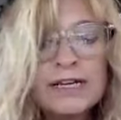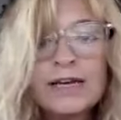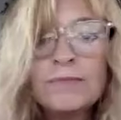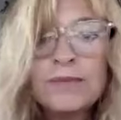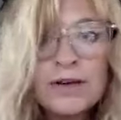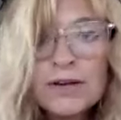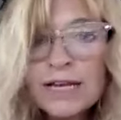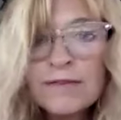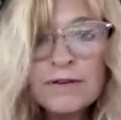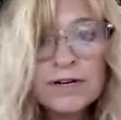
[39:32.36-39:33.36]
to help me go to
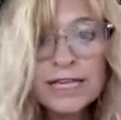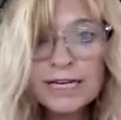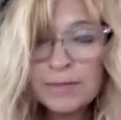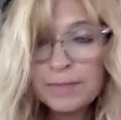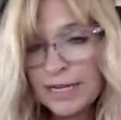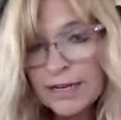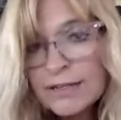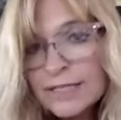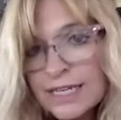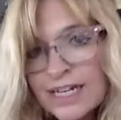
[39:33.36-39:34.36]
heaven or get anybody
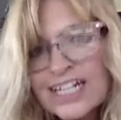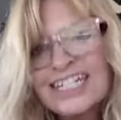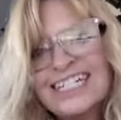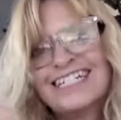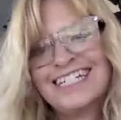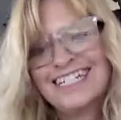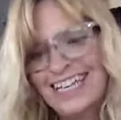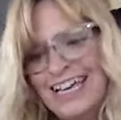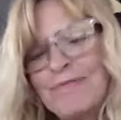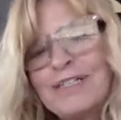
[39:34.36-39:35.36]
else there
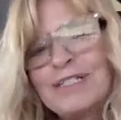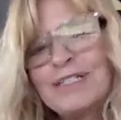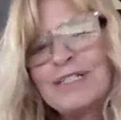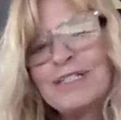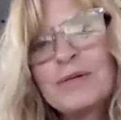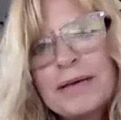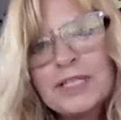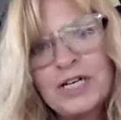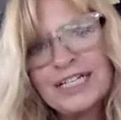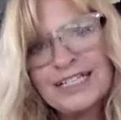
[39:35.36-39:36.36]
have these little
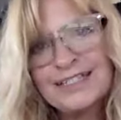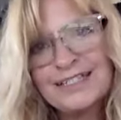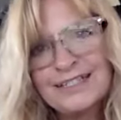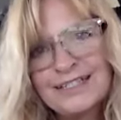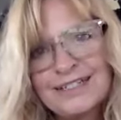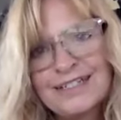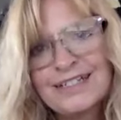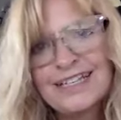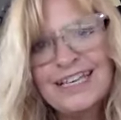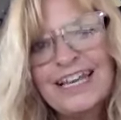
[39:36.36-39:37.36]
pep talks
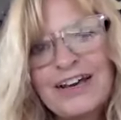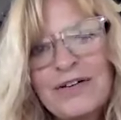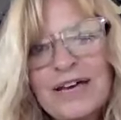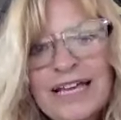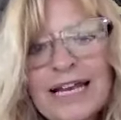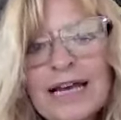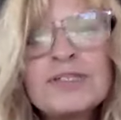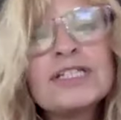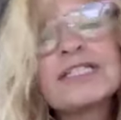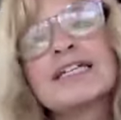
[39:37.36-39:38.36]
you know and i'm
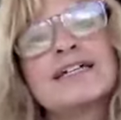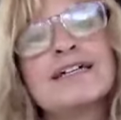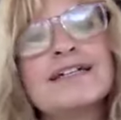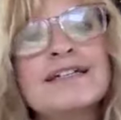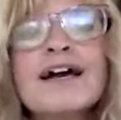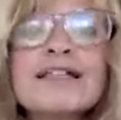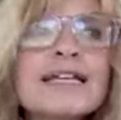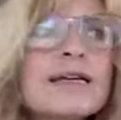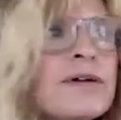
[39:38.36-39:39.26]
just going to not let it